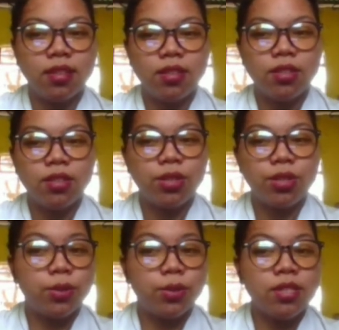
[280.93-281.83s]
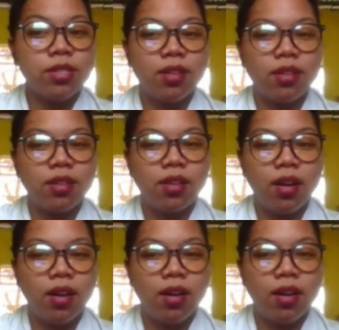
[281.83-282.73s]
shoes,
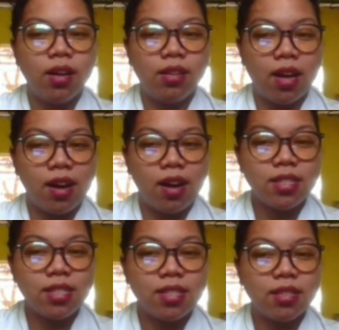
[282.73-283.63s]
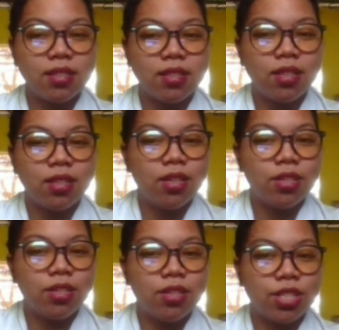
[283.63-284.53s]
lungs,
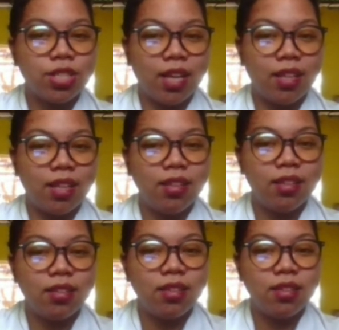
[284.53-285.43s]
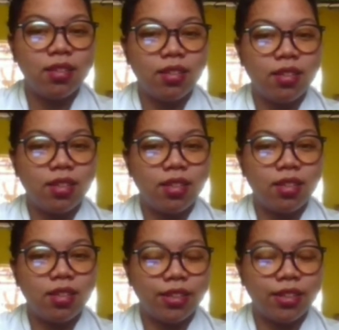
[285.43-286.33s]
shell,
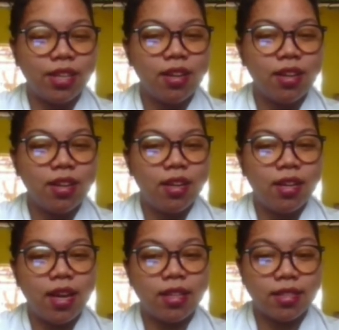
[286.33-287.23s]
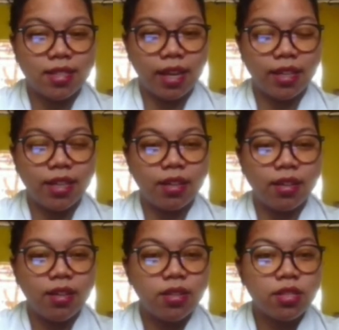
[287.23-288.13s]
ladder, and tiger.
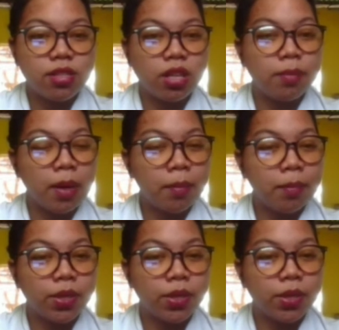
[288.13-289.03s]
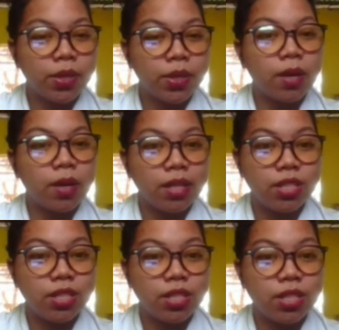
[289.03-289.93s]
So remember that we are
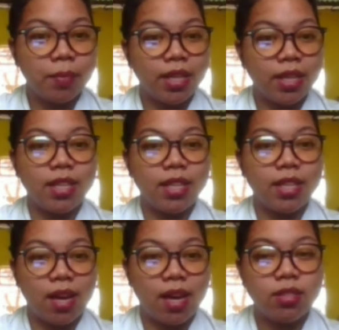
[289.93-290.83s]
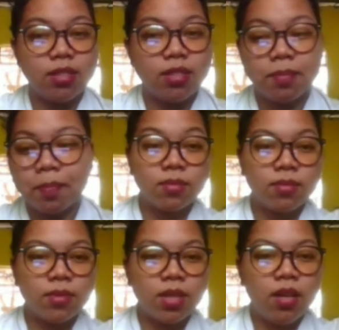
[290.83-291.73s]
matching the beginning sound.
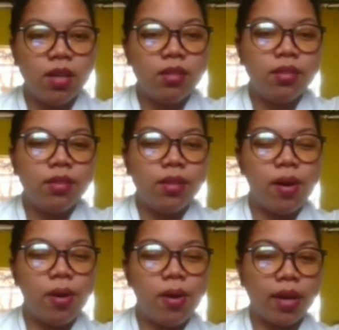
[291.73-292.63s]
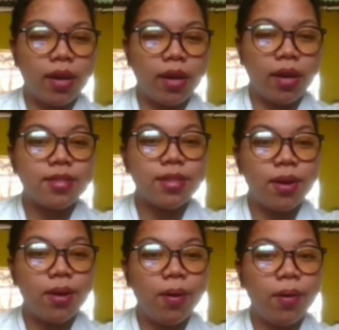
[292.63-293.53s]
Okay,
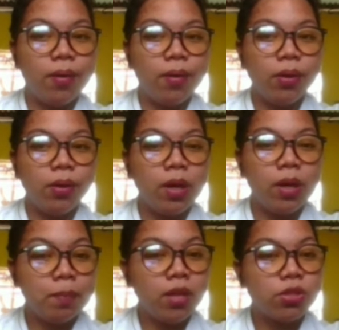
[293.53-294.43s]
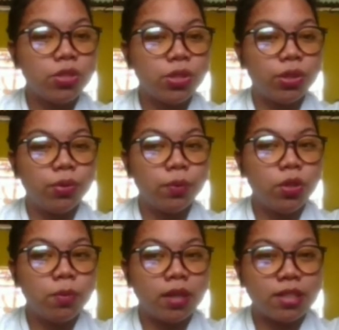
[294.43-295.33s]
so to what picture would
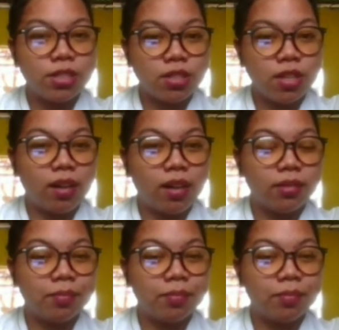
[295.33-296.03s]
you match tongue?